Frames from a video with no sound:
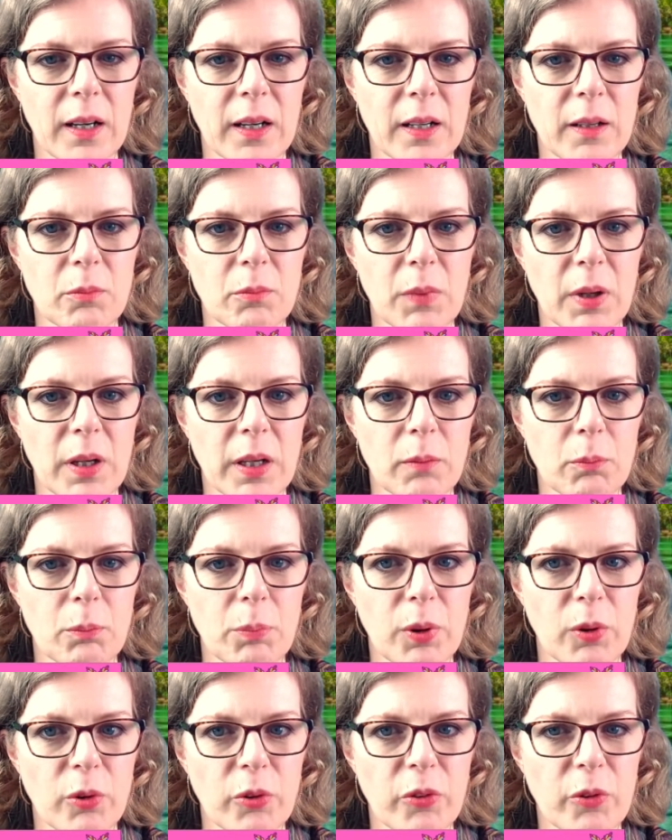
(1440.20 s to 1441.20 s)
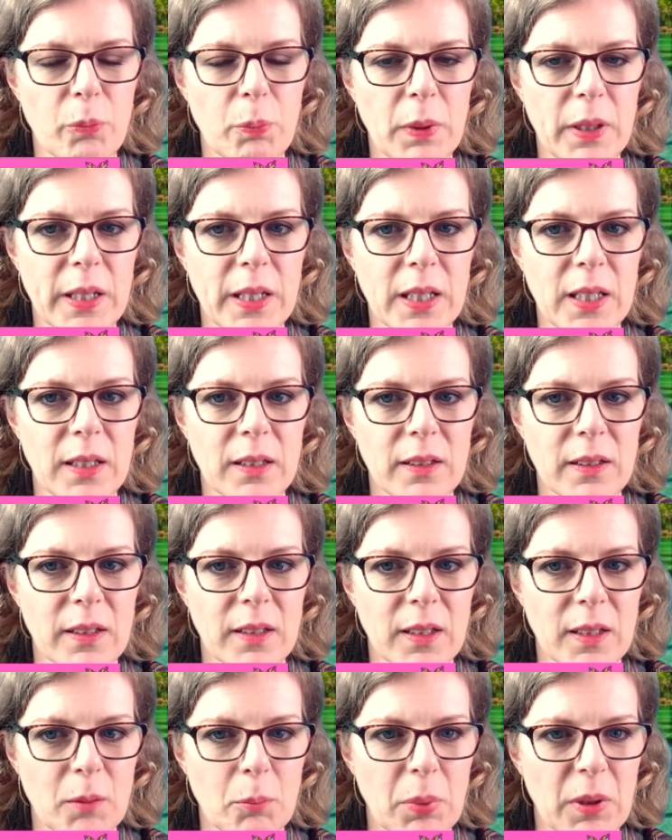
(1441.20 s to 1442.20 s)
I might possibly
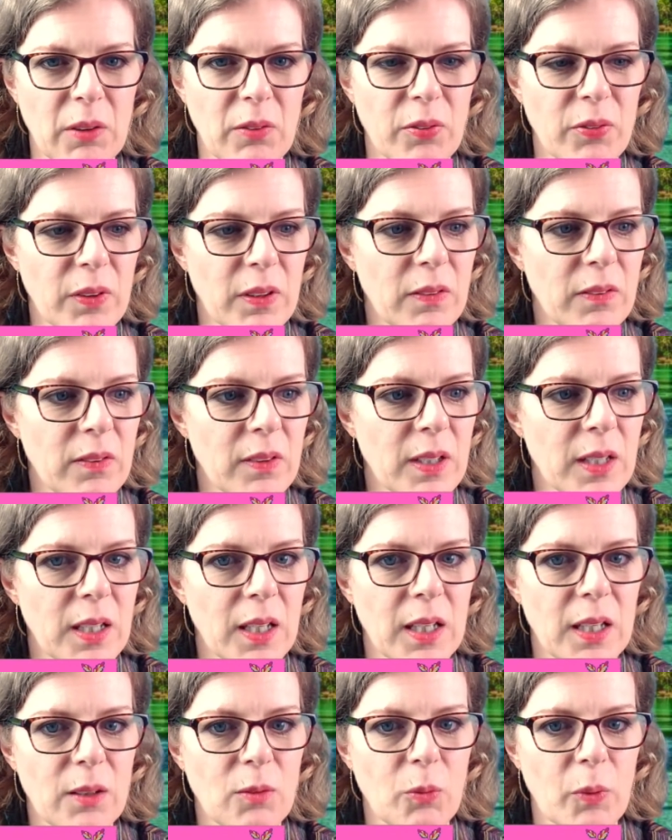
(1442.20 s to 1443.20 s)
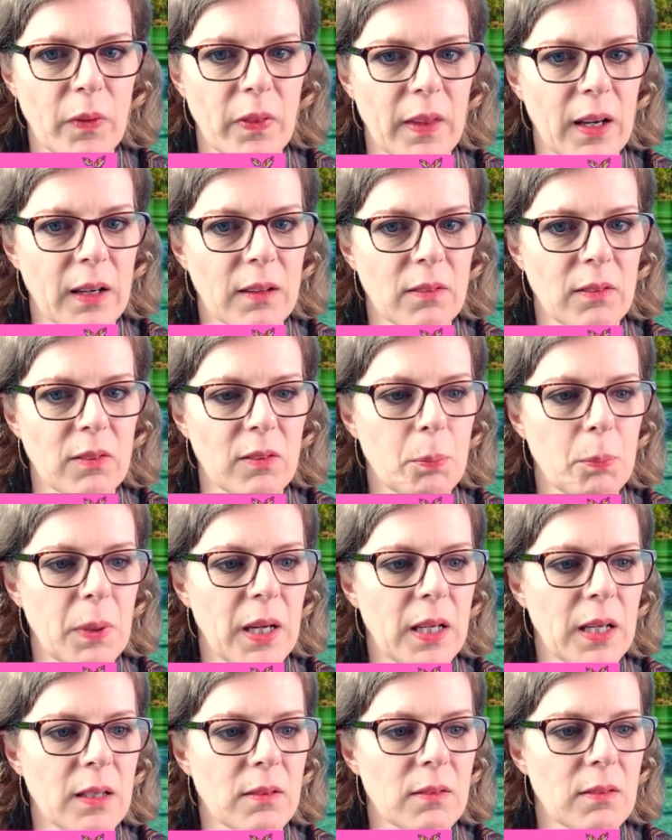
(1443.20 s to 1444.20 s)
be fitting in with that
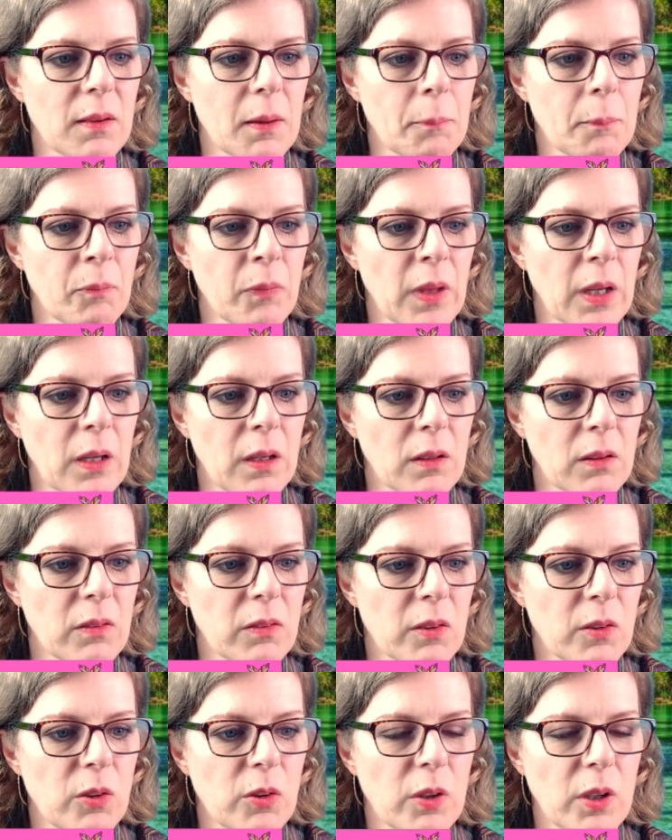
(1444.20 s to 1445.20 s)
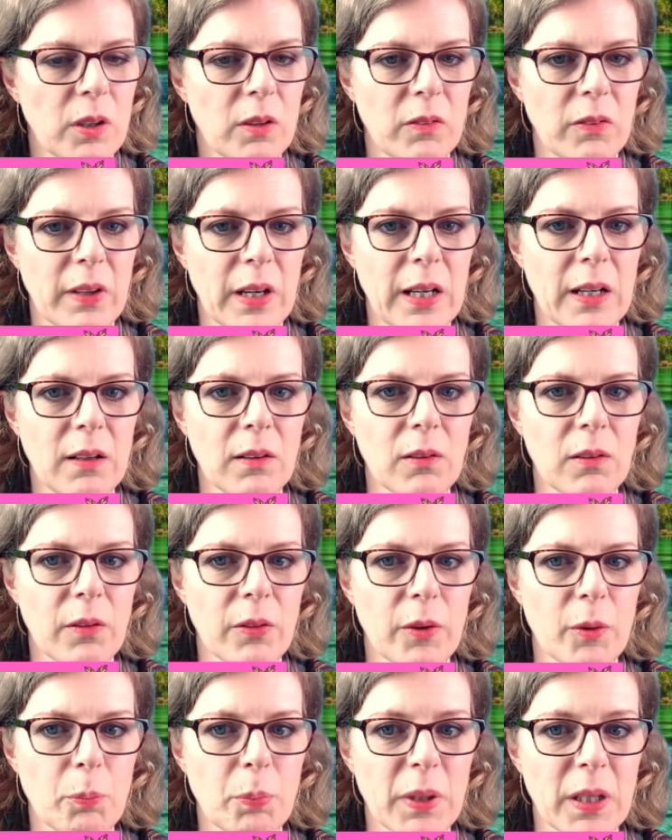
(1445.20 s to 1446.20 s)
space. So you can tell
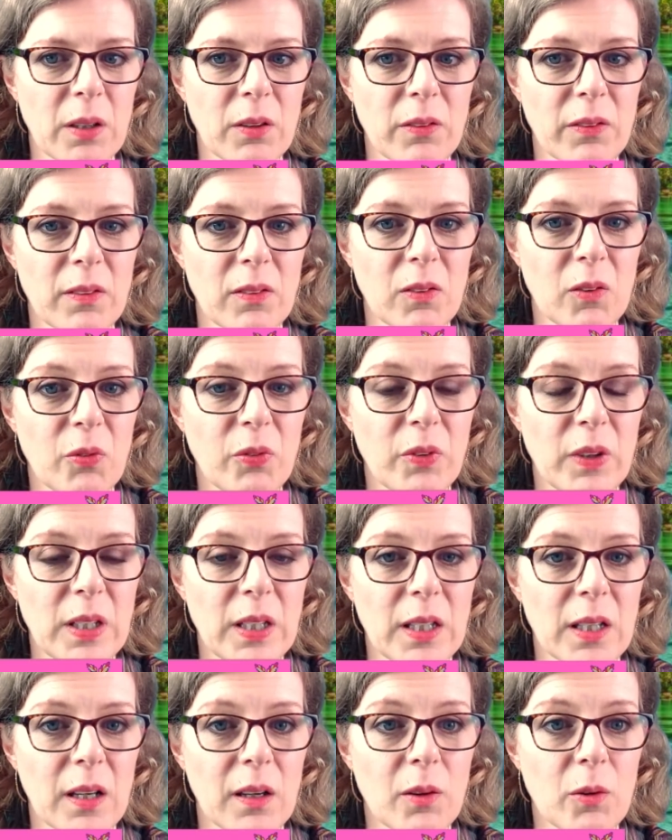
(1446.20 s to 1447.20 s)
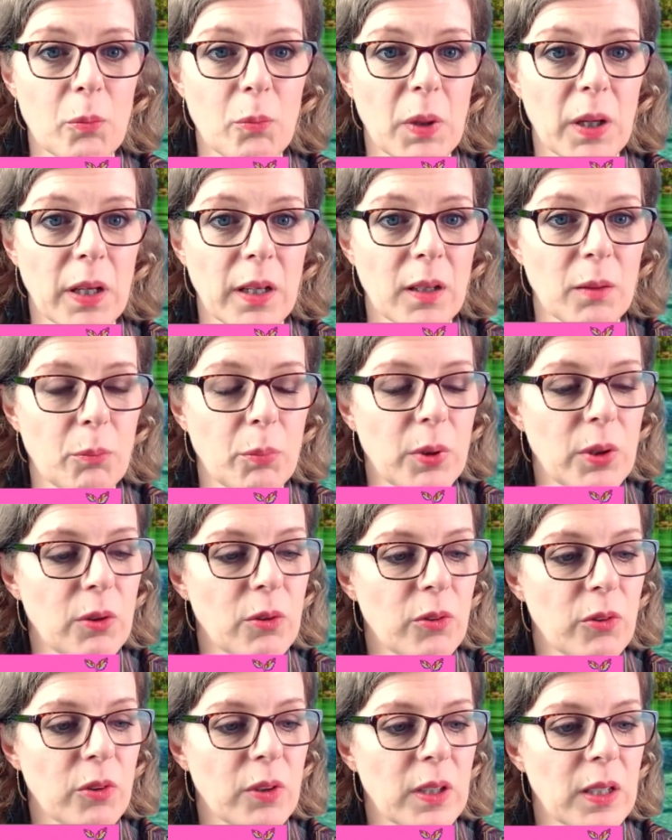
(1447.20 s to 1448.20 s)
that because it's a video, my
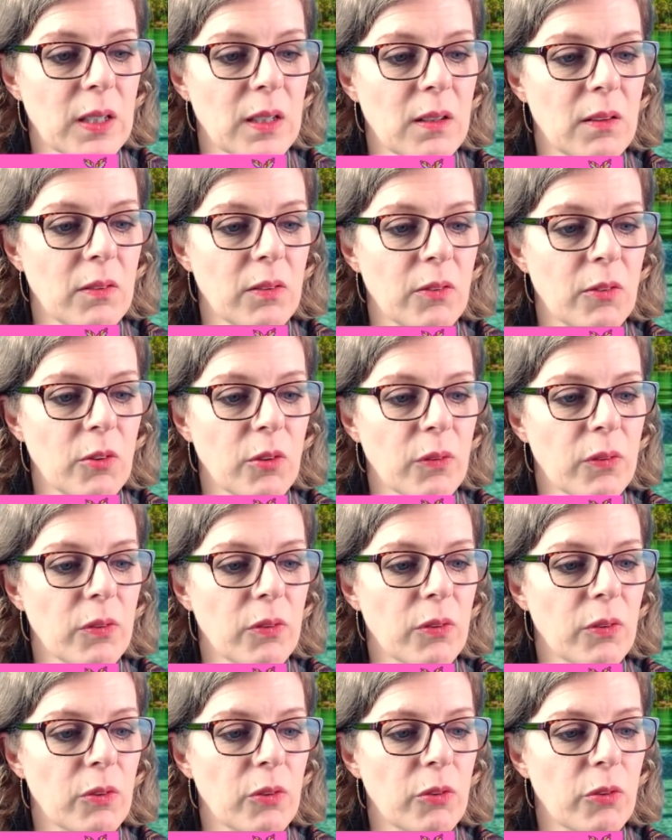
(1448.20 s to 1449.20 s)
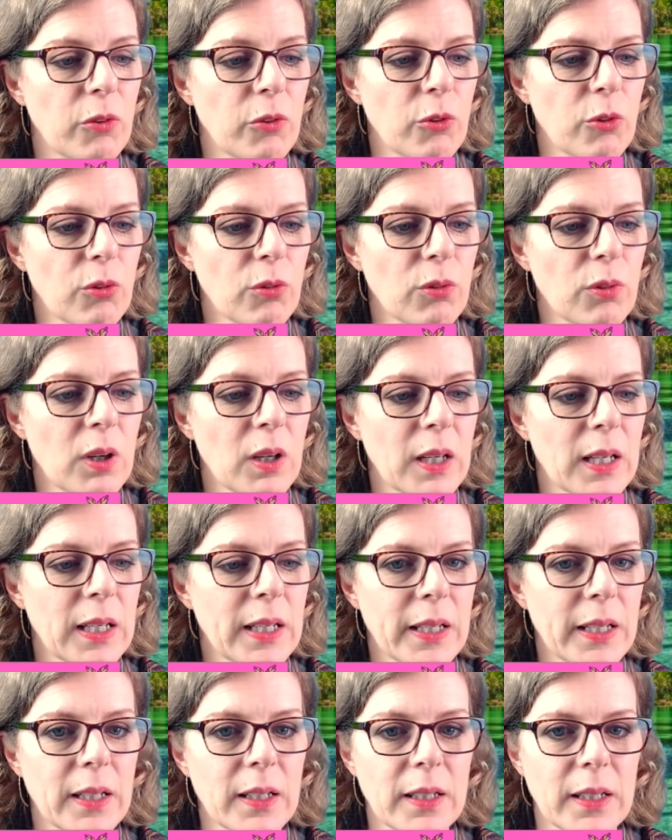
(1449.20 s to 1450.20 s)
computer is just
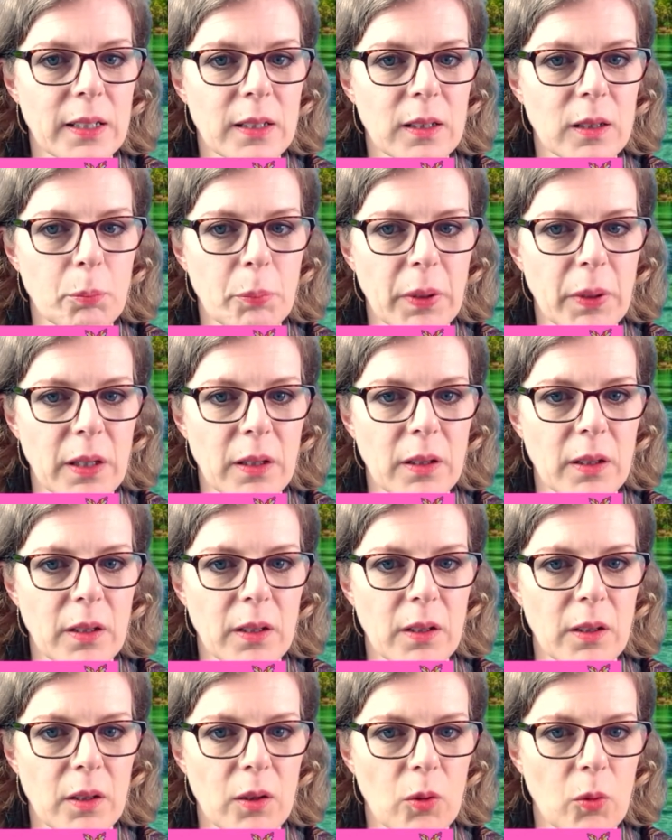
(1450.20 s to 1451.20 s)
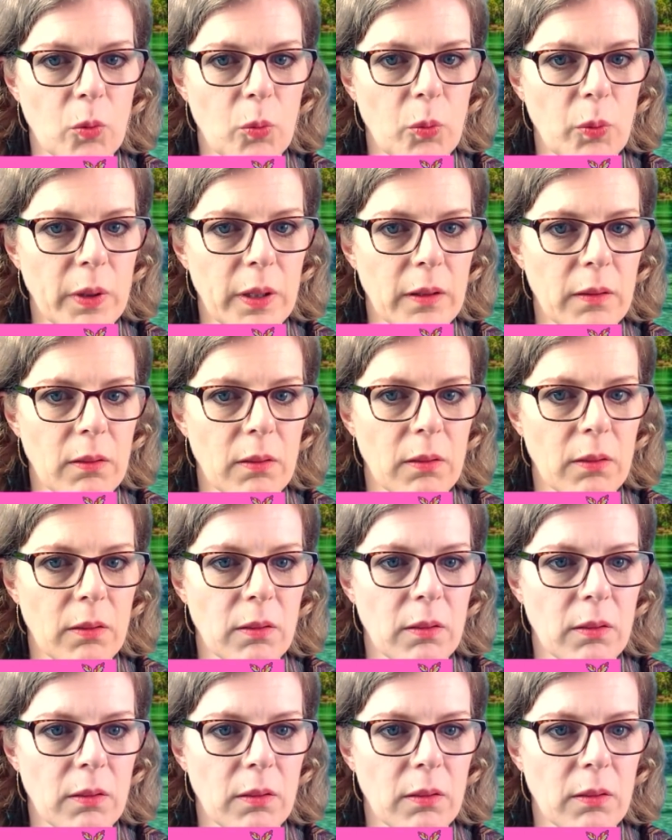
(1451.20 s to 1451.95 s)
struggling a little bit with